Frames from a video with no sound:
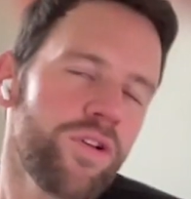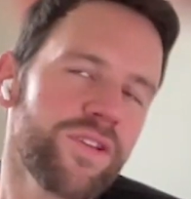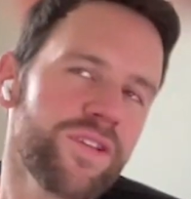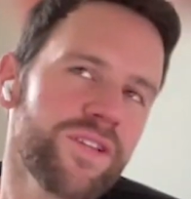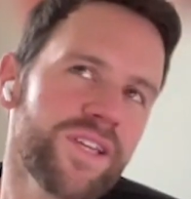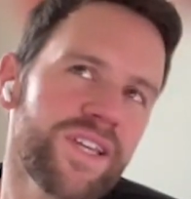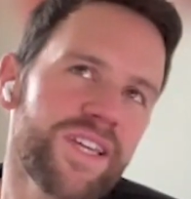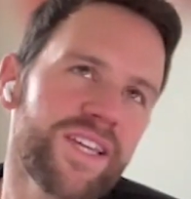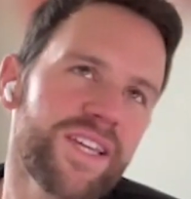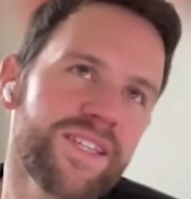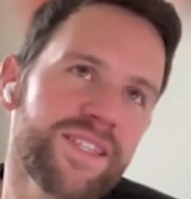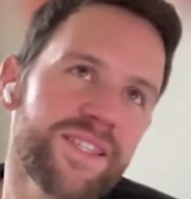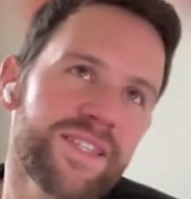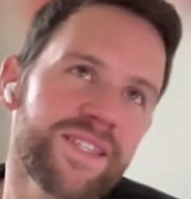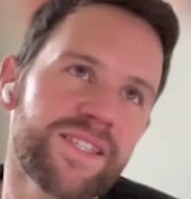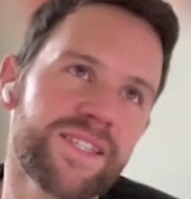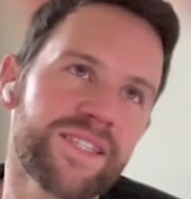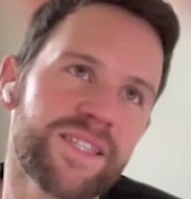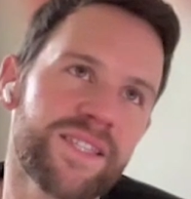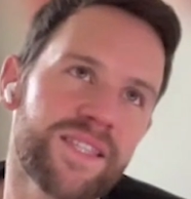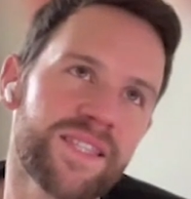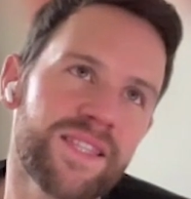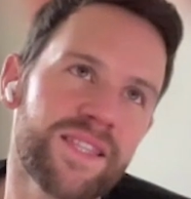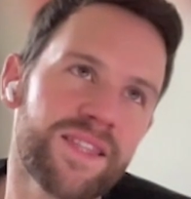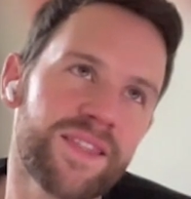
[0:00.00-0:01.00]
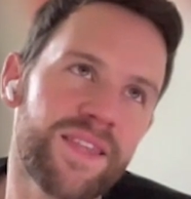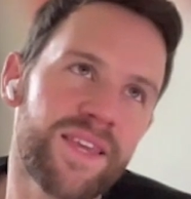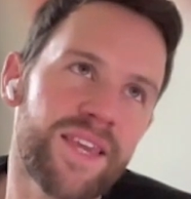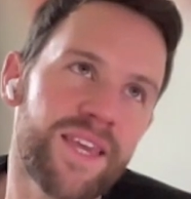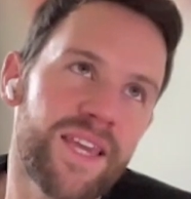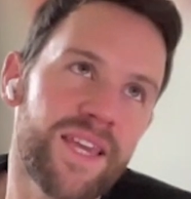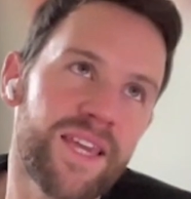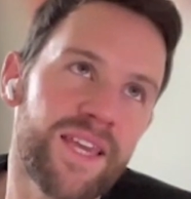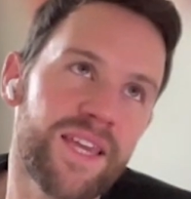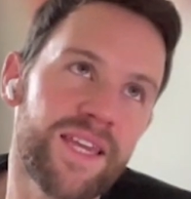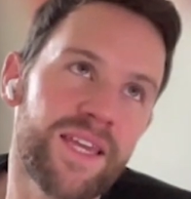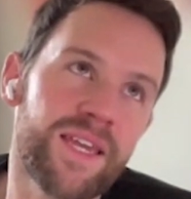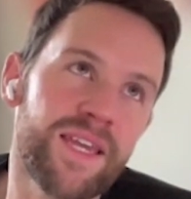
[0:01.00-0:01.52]
What is
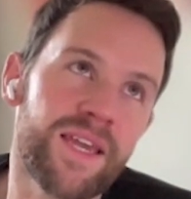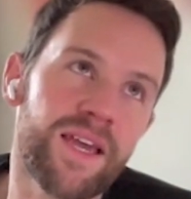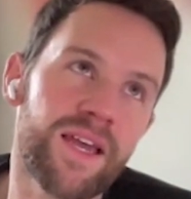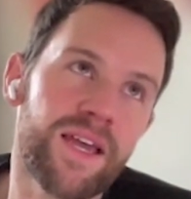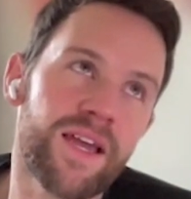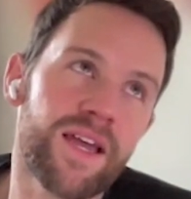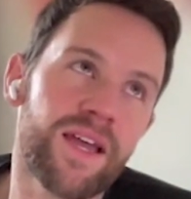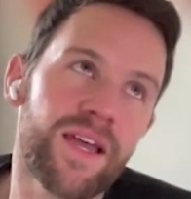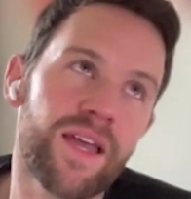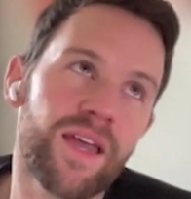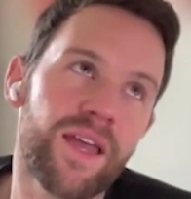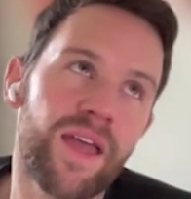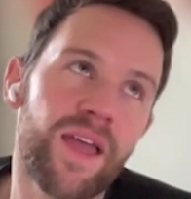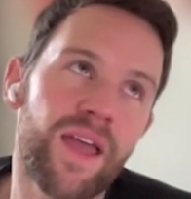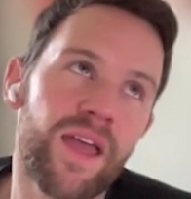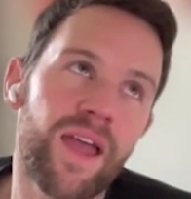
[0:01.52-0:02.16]
the